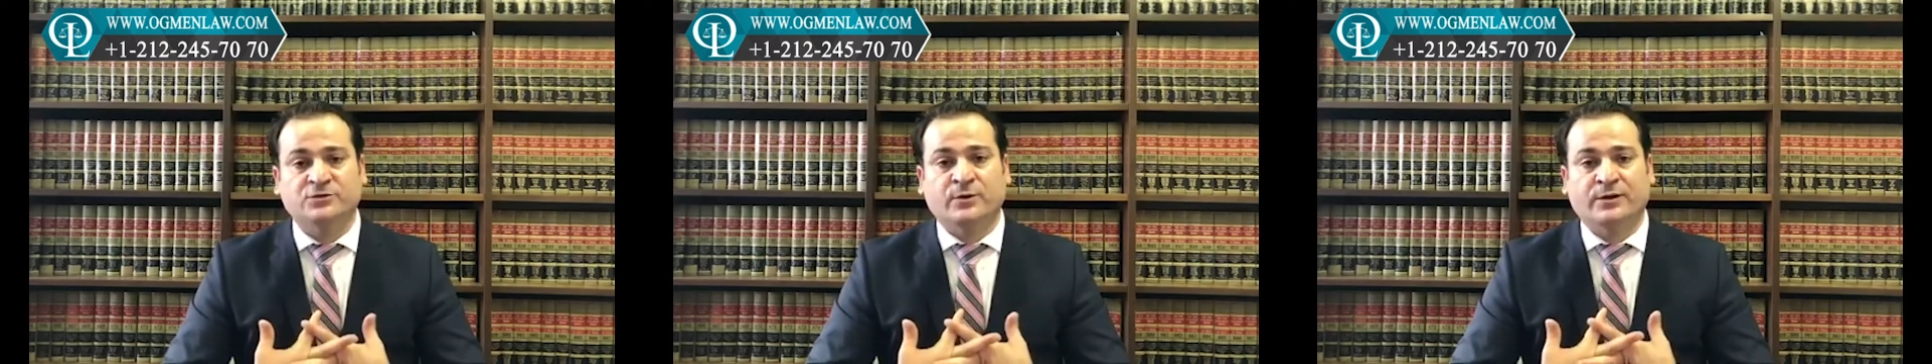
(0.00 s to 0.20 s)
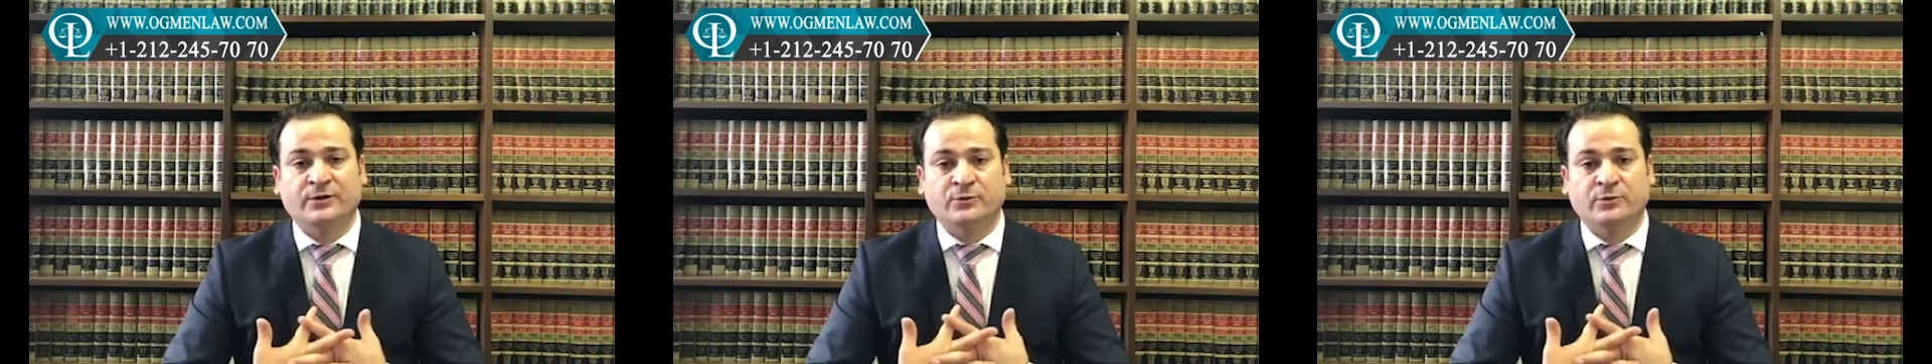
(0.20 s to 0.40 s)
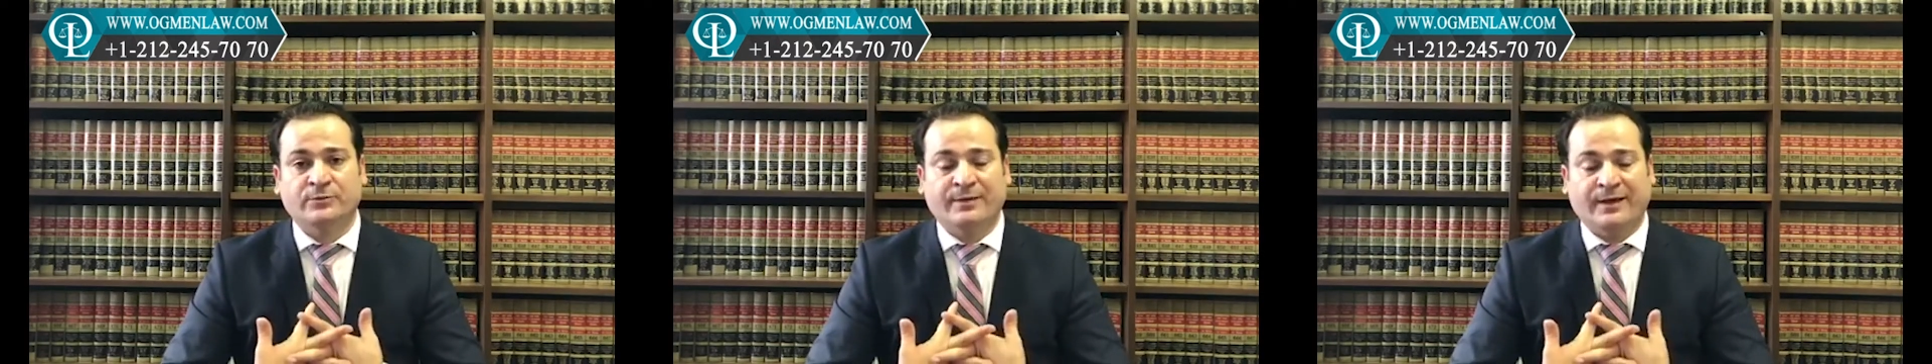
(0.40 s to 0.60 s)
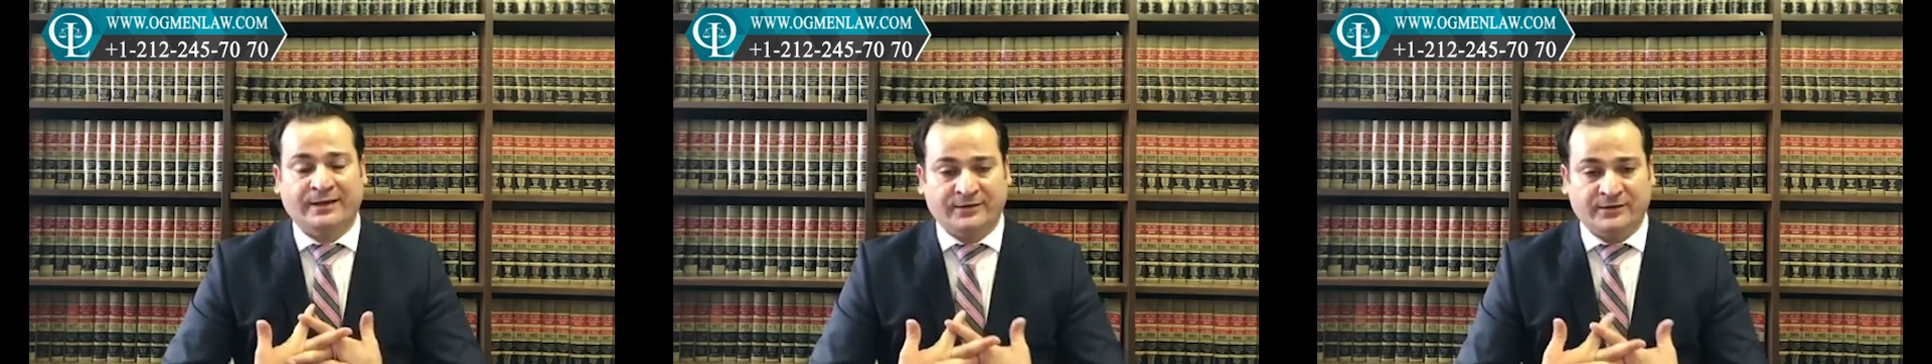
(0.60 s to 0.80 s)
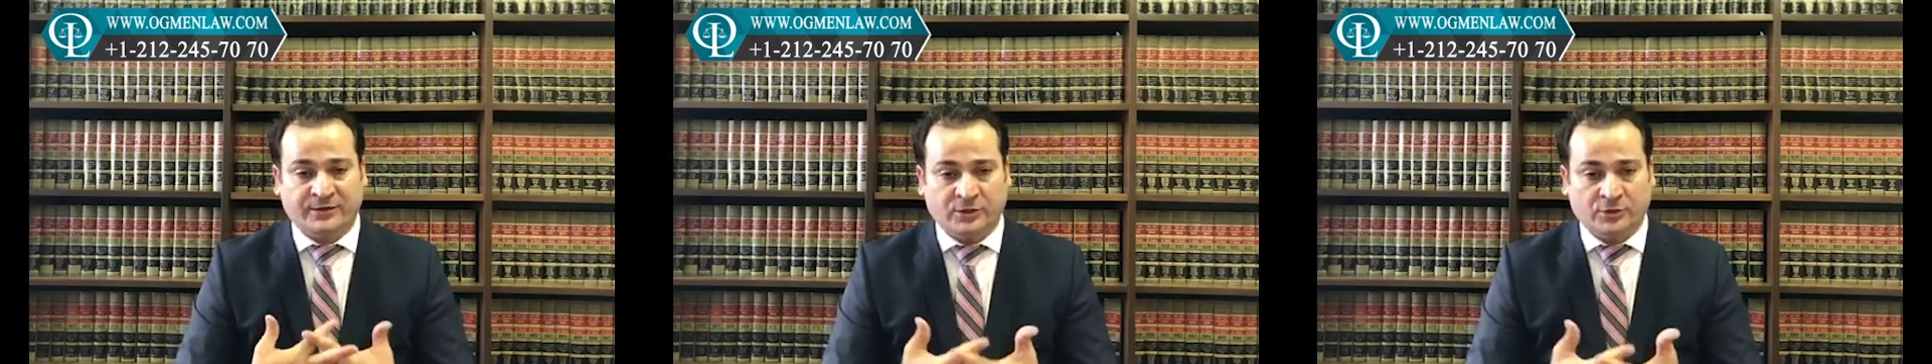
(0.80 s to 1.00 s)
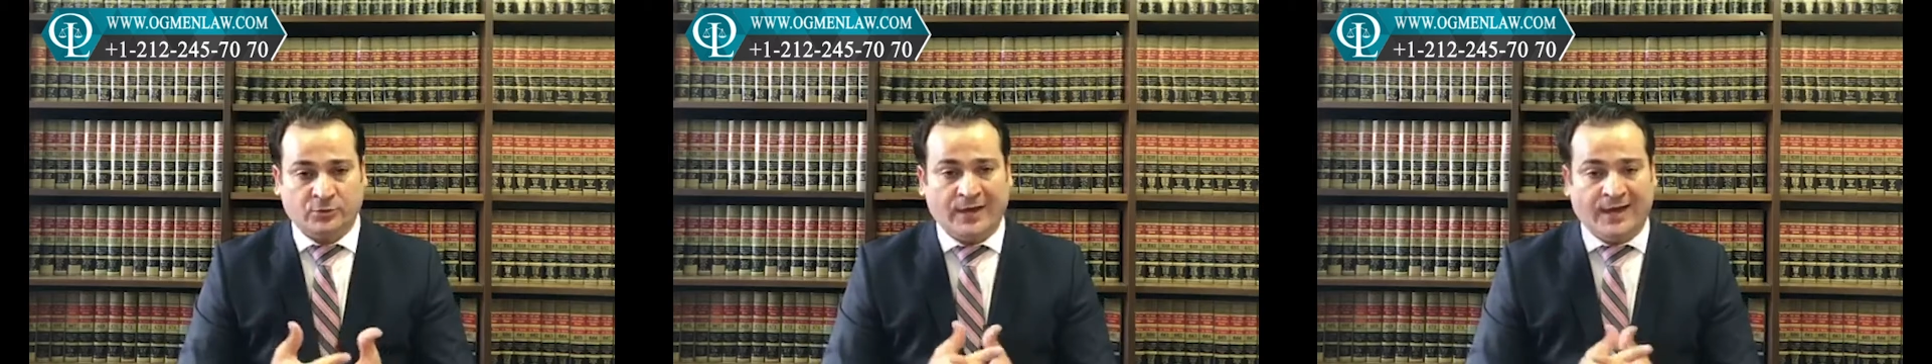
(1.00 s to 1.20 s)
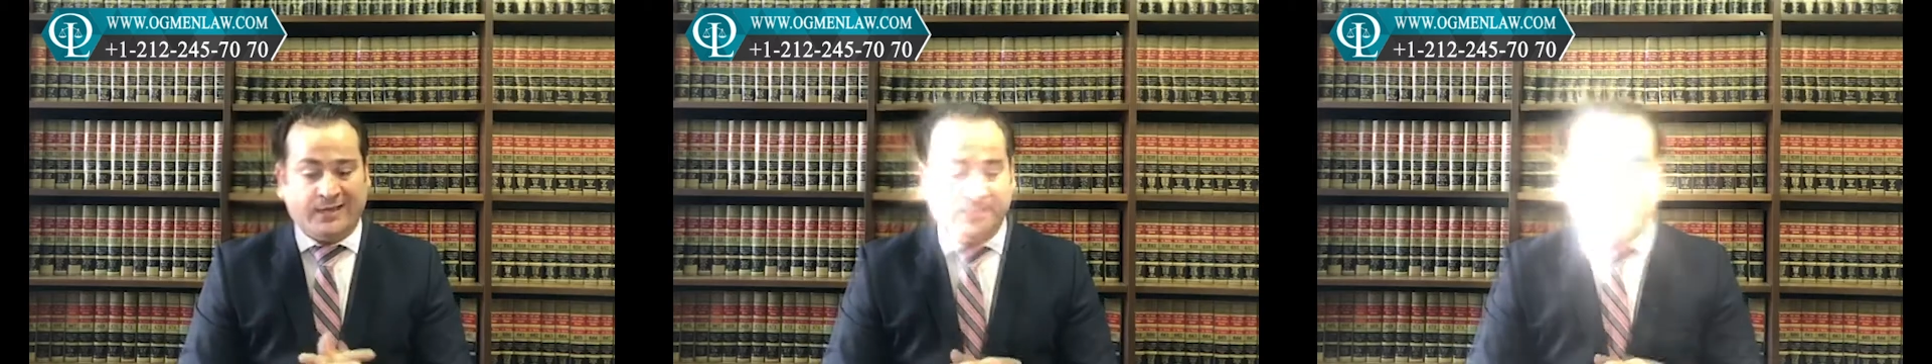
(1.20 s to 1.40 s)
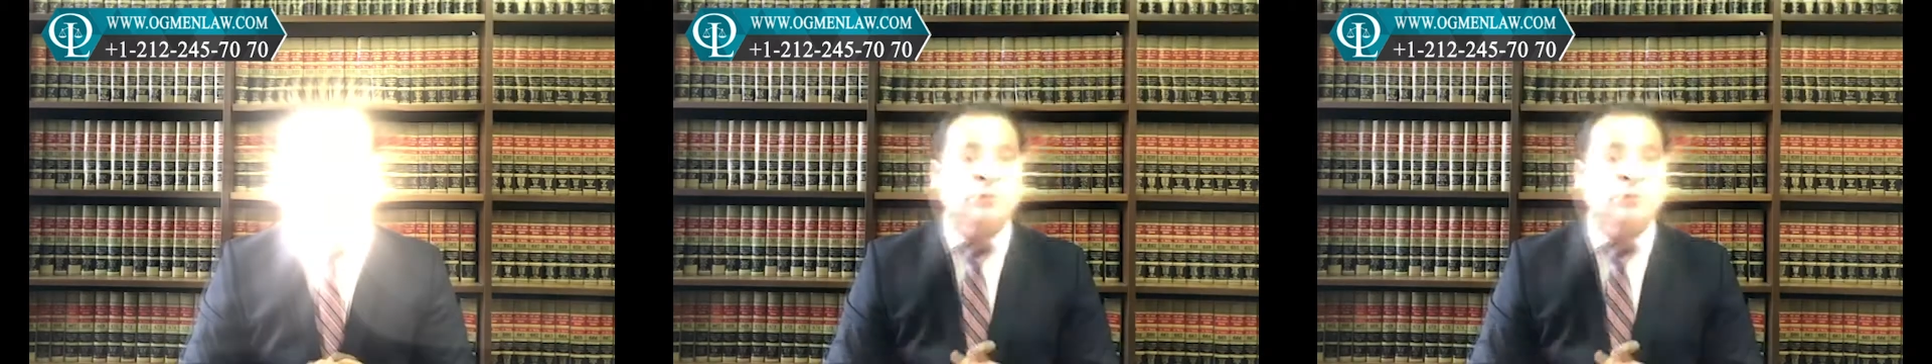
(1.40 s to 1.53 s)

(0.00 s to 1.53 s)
where you were back in the U.S.